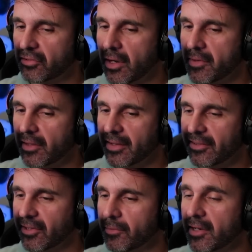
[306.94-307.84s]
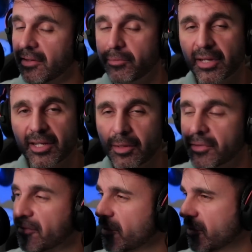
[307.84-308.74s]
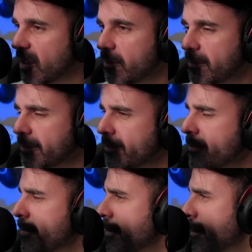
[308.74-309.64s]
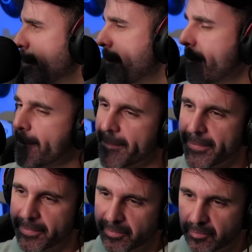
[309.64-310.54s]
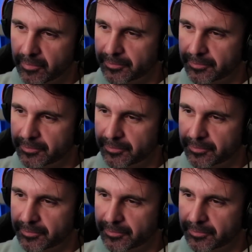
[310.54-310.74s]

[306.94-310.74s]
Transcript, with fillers: and grab that the last time. I didn't pick it up the first time.